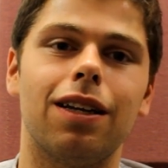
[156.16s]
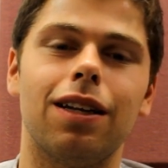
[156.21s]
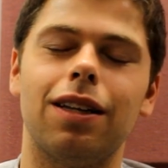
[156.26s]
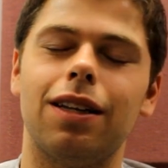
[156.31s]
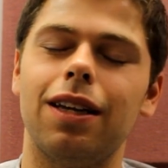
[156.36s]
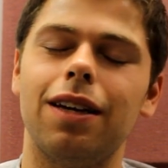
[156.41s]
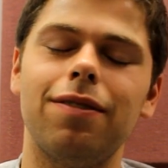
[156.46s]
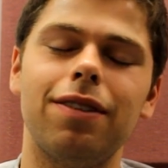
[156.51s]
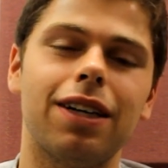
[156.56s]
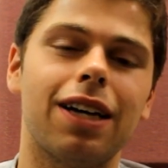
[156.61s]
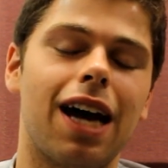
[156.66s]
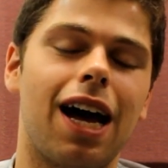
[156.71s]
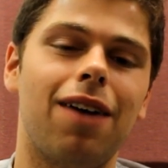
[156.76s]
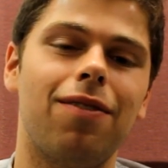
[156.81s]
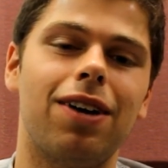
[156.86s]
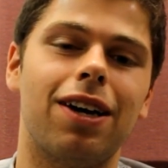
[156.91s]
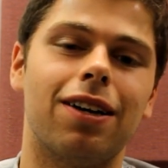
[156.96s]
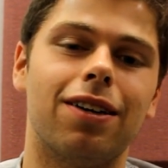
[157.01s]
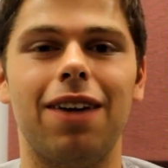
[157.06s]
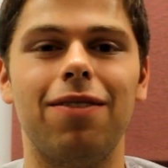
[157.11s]
leave a
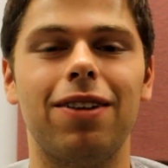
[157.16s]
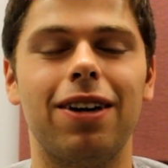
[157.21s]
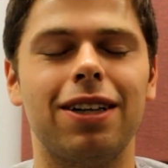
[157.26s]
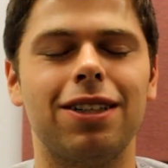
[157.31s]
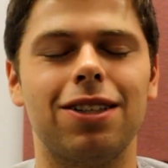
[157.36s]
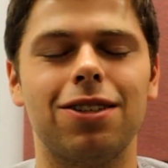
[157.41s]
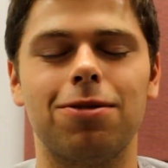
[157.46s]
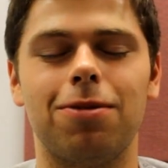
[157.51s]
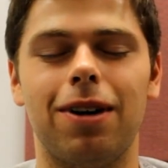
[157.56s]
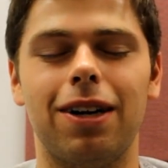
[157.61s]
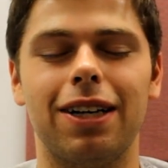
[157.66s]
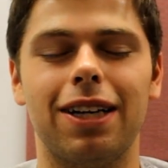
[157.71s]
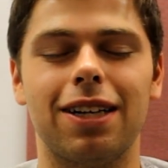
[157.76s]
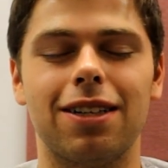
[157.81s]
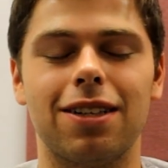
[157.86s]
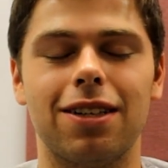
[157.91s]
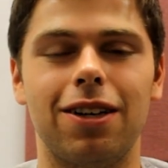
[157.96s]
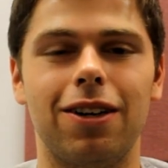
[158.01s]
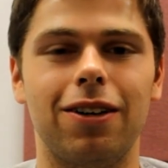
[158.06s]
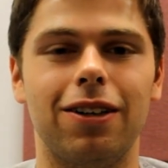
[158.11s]
comment but I just want to
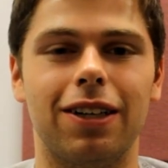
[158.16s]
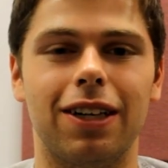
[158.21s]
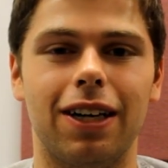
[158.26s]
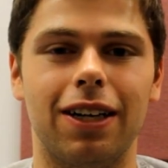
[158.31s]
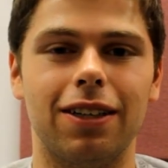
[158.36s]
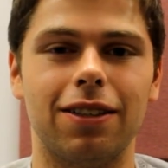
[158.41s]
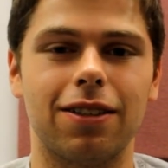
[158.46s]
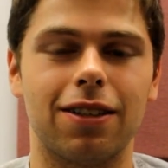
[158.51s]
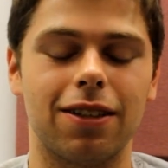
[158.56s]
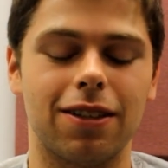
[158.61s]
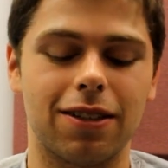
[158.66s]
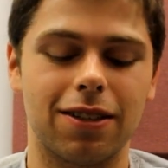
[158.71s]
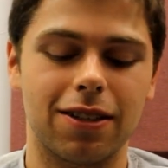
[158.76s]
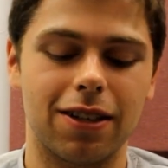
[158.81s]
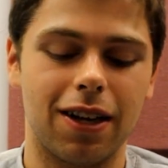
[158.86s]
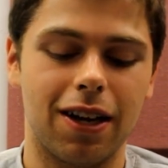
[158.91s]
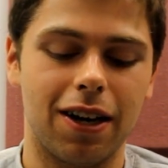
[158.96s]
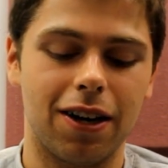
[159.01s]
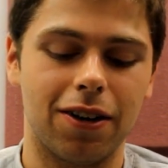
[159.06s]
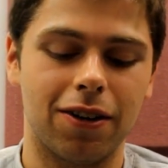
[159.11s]
get to know you guys
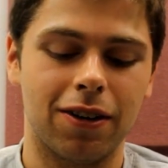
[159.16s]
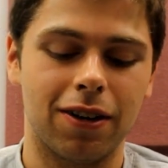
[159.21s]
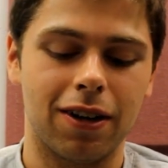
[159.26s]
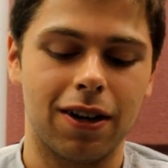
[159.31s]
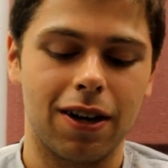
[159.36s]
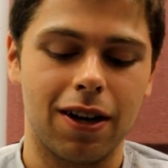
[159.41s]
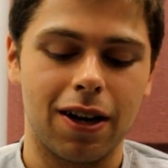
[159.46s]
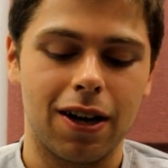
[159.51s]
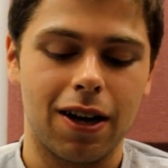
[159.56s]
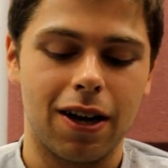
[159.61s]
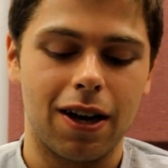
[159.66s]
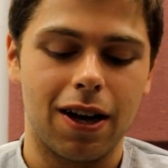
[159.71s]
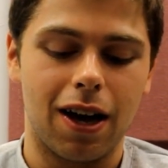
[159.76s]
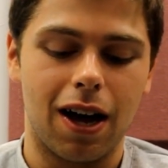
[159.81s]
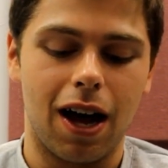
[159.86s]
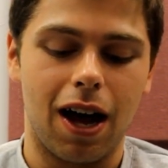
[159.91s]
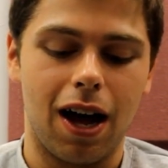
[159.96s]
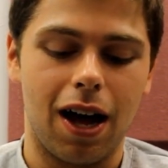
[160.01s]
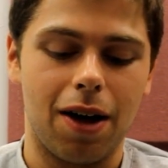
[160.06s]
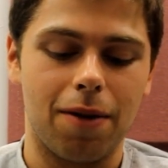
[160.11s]
so
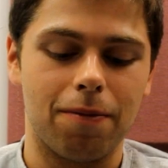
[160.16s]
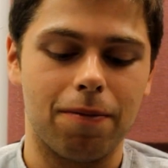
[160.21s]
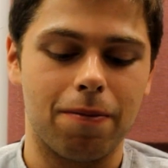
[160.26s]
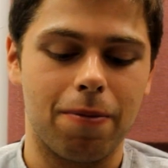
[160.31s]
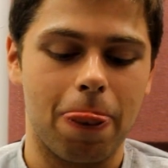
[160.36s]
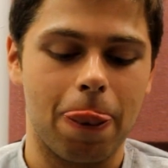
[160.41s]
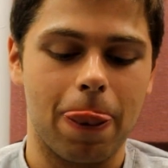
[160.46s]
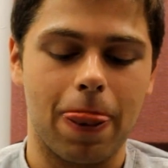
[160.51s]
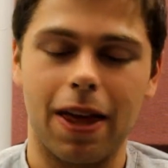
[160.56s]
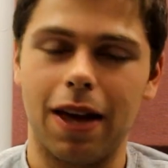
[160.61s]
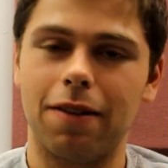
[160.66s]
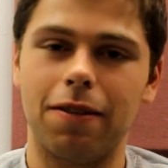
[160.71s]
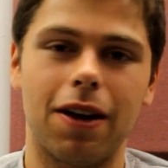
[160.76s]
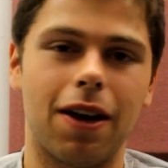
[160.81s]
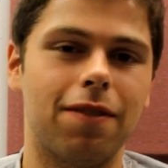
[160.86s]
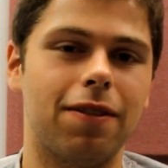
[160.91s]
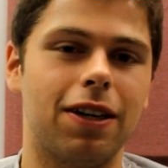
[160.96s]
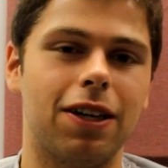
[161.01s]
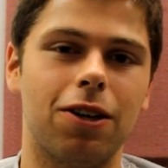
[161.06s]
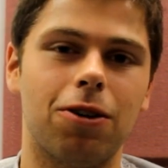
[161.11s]
um, if you
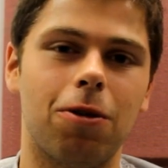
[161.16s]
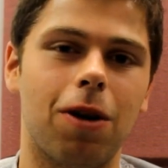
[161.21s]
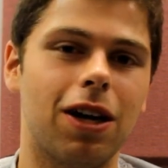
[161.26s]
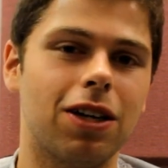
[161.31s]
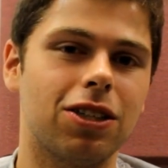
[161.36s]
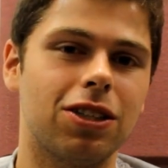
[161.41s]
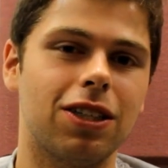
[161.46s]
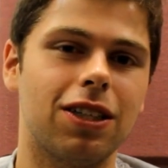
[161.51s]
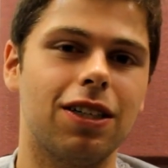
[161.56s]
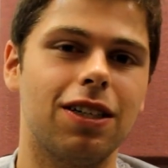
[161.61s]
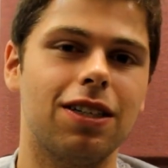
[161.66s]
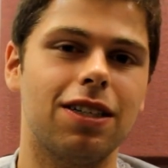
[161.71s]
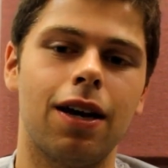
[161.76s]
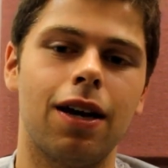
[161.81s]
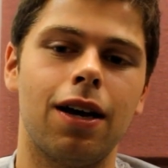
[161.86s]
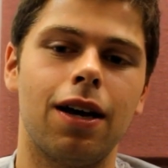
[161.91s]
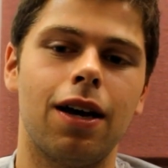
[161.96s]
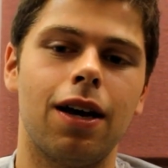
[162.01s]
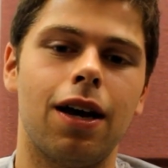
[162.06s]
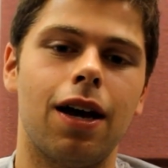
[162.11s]
have any questions
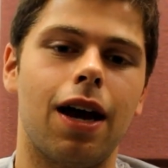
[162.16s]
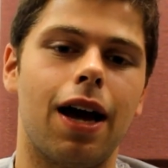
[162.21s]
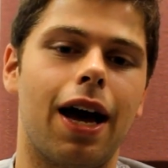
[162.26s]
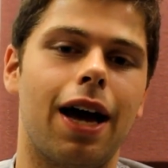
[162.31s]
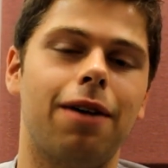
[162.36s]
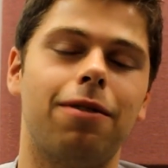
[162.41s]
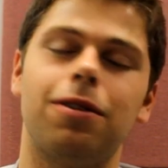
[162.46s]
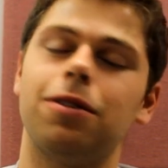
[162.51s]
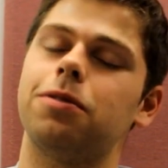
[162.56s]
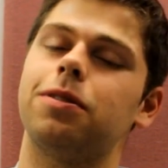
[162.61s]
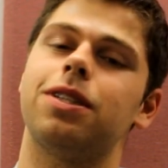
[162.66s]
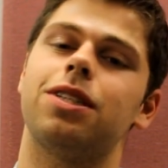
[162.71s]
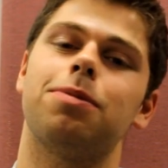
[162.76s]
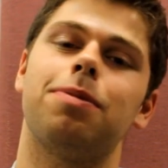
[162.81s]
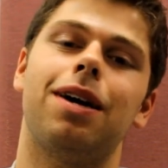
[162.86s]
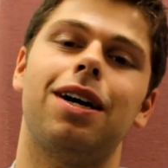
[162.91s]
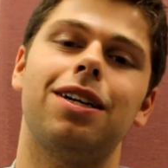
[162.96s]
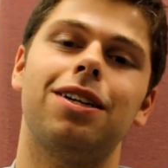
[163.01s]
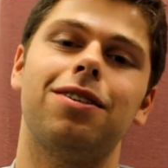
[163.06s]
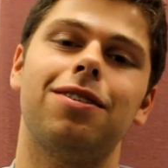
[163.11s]
I will
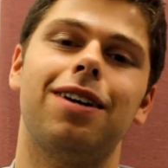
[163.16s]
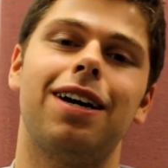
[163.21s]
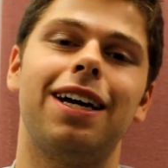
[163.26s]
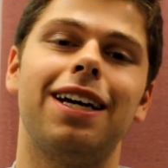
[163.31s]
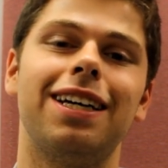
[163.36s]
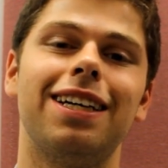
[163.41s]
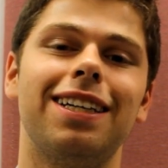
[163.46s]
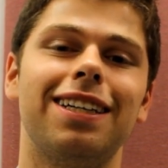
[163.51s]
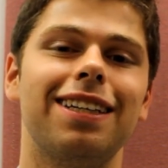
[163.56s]
respond to it